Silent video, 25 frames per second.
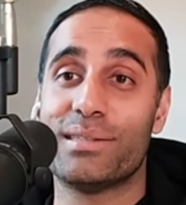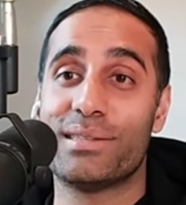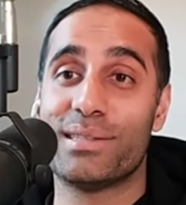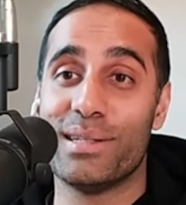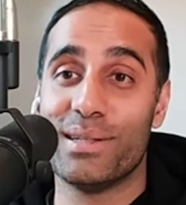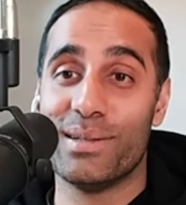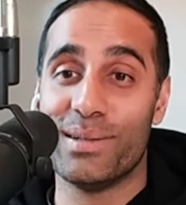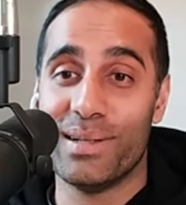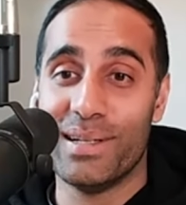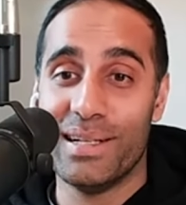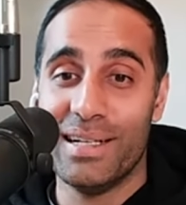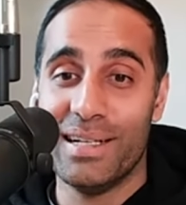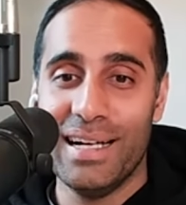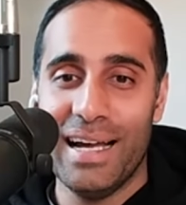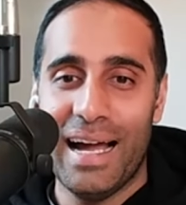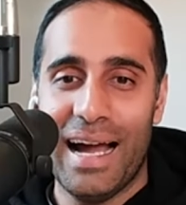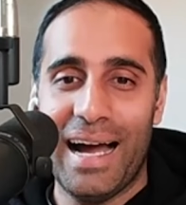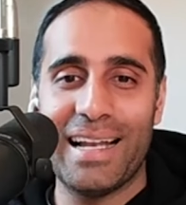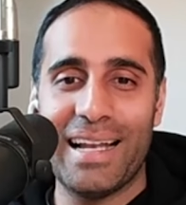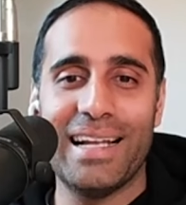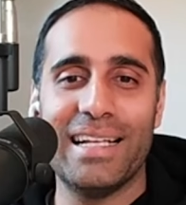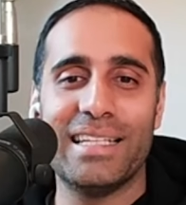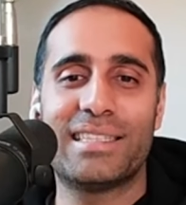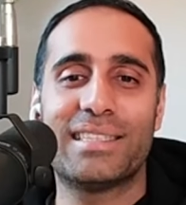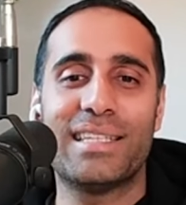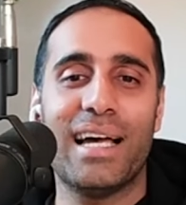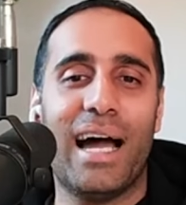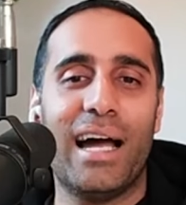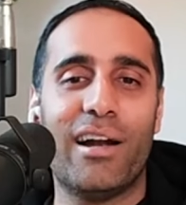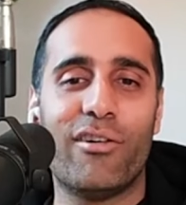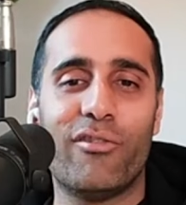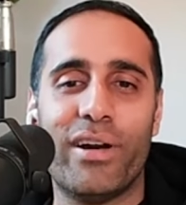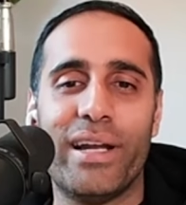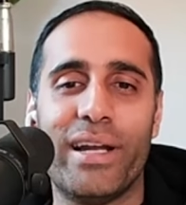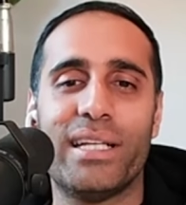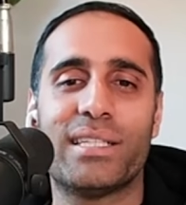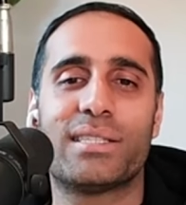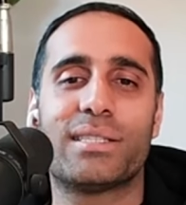too. And then
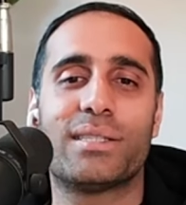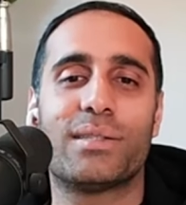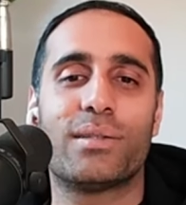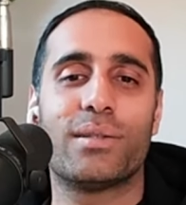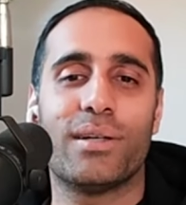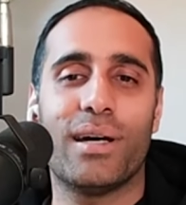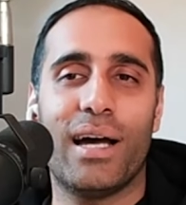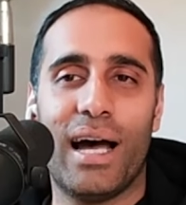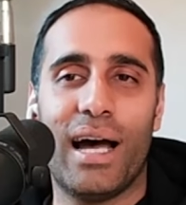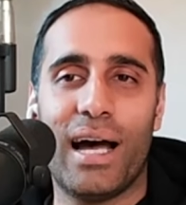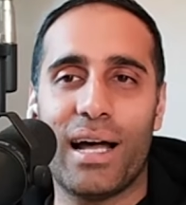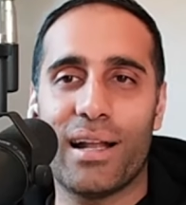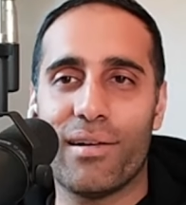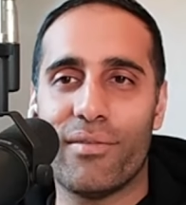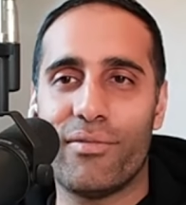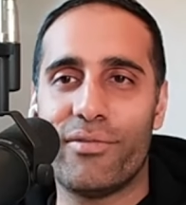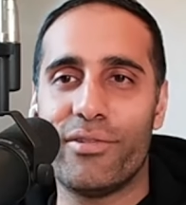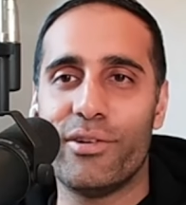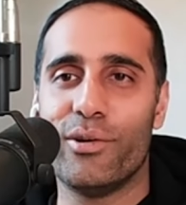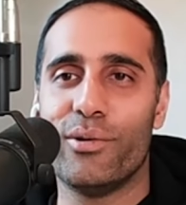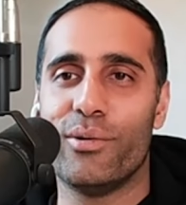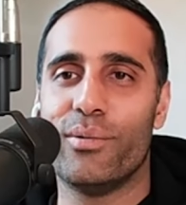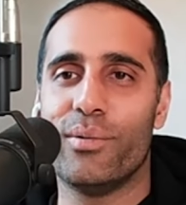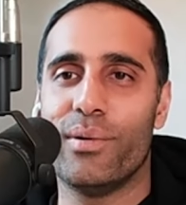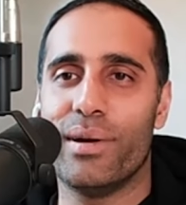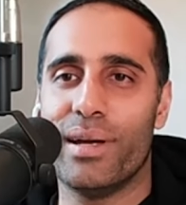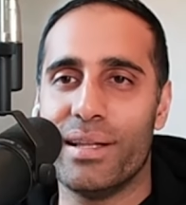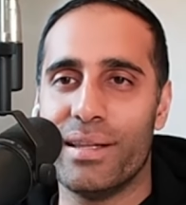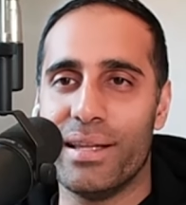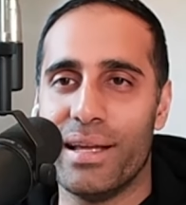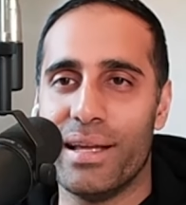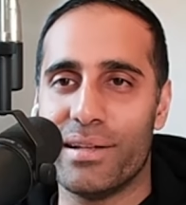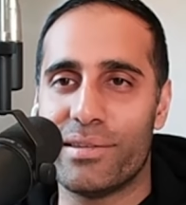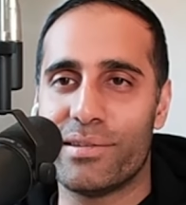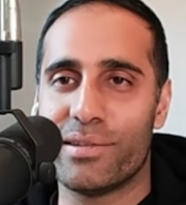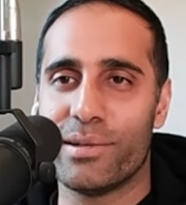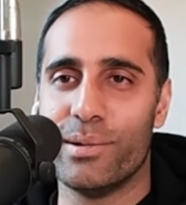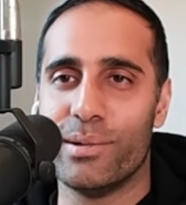Tyrese had a few in
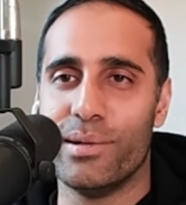there oh, too, yeah.